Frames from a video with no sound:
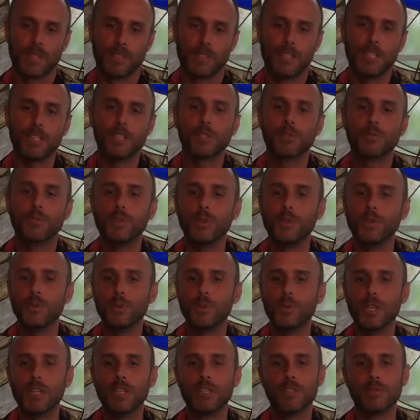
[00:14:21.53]
These
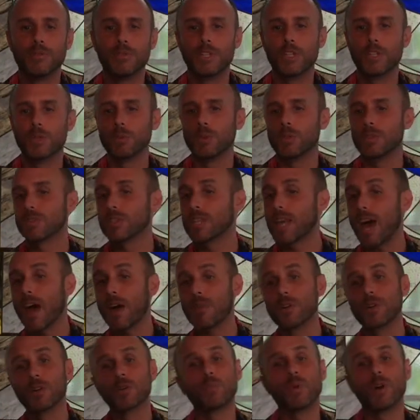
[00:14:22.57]
few individuals
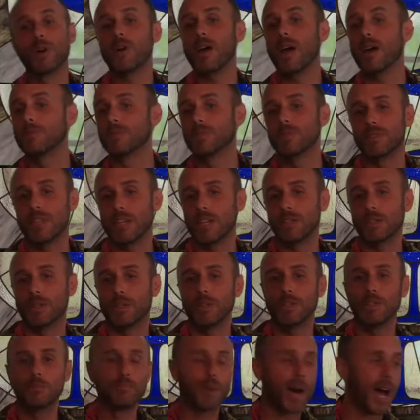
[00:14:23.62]
gathered wherever they
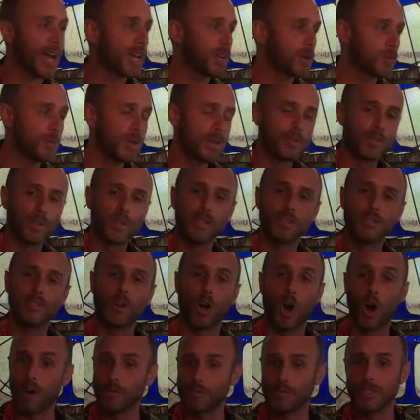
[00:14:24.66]
could, by a river
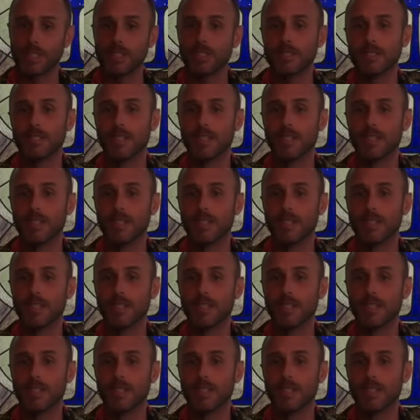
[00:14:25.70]
often,